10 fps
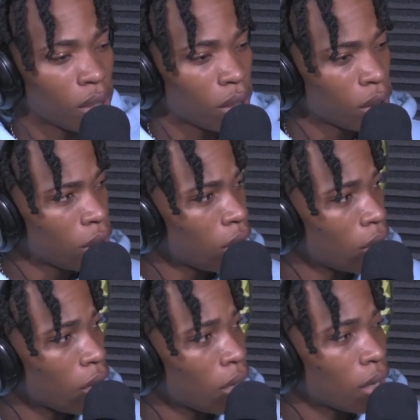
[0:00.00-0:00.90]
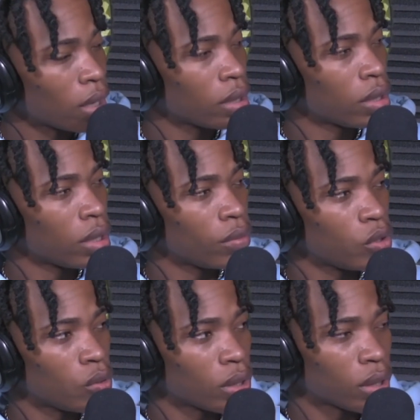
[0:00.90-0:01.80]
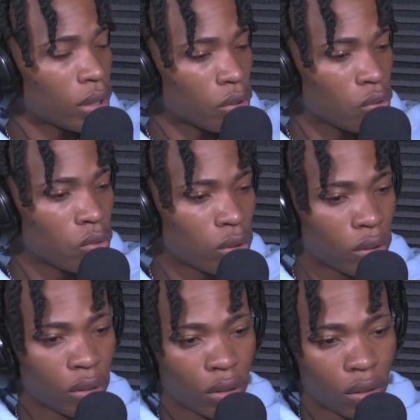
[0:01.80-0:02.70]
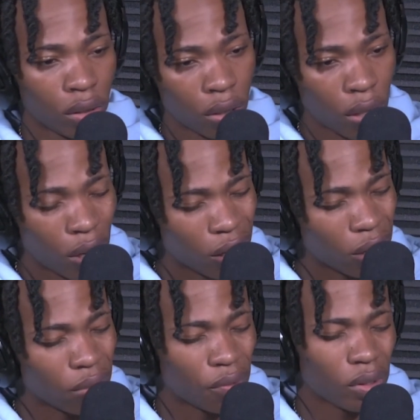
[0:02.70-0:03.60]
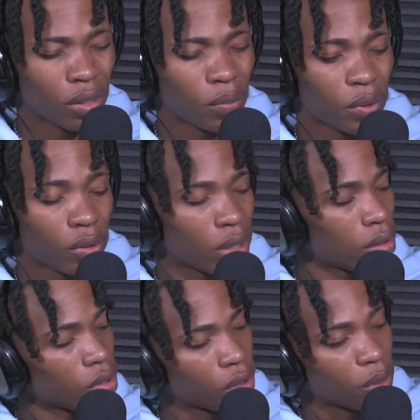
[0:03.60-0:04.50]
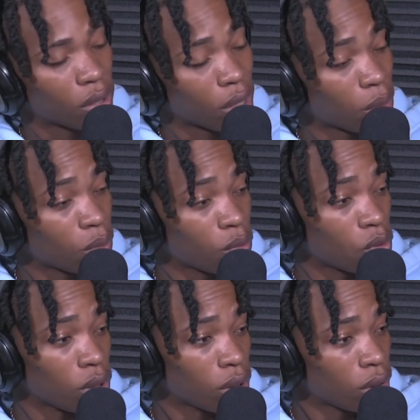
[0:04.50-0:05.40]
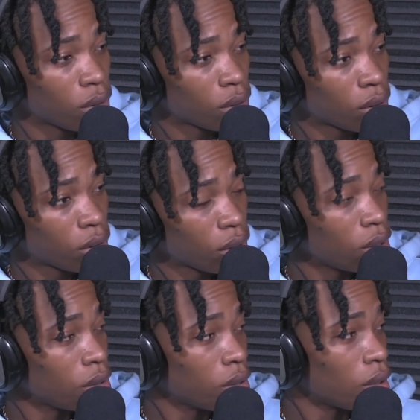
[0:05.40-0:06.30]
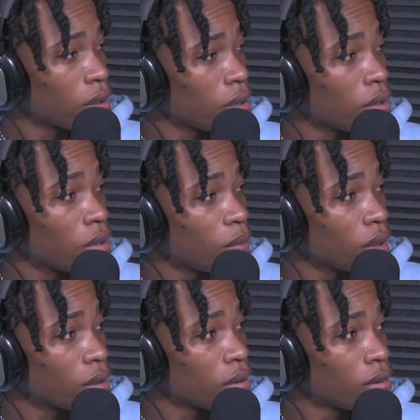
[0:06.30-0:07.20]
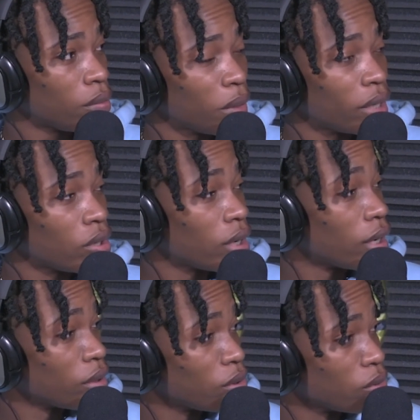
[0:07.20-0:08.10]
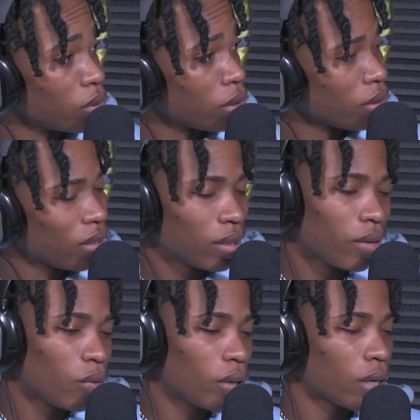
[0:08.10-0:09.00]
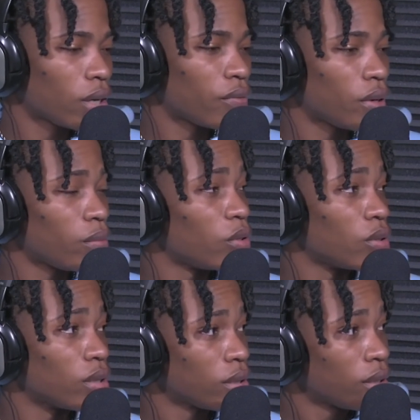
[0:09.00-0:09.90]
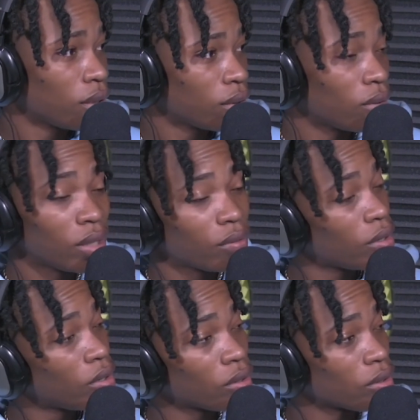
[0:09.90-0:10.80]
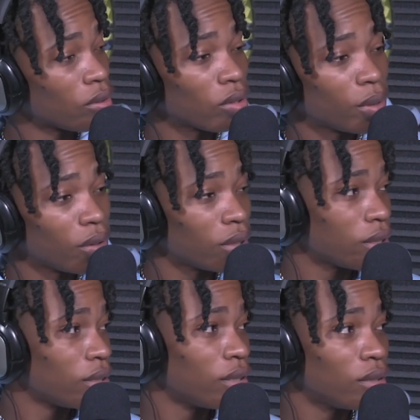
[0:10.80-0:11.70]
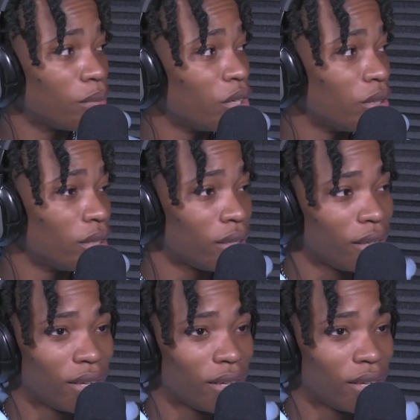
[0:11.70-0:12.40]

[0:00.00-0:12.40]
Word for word: A N I I M U S I Q. And then for the EP, you can stream it on Apple Music, Deezer, Audiomack, buy it on iTunes. It's everywhere you can find music. So even go down to go buy one CD or burn it.